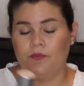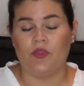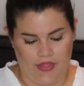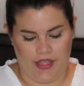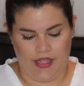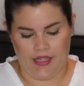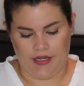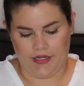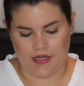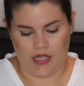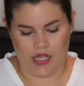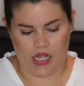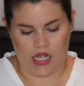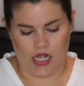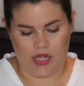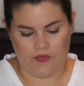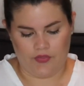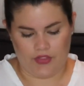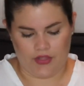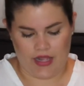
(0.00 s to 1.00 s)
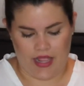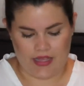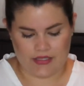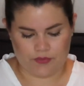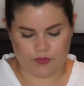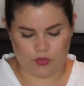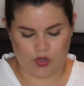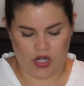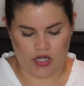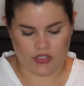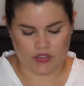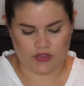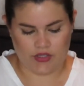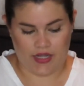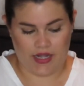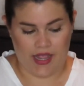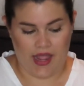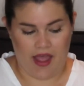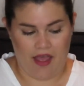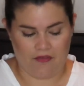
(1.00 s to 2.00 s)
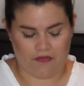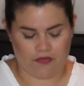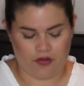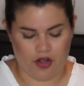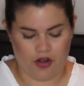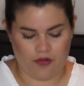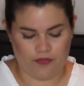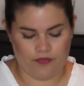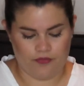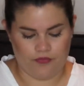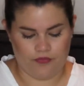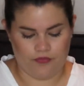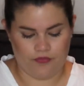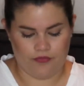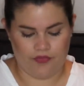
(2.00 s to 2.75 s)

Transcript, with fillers: Then um, the last product that I have from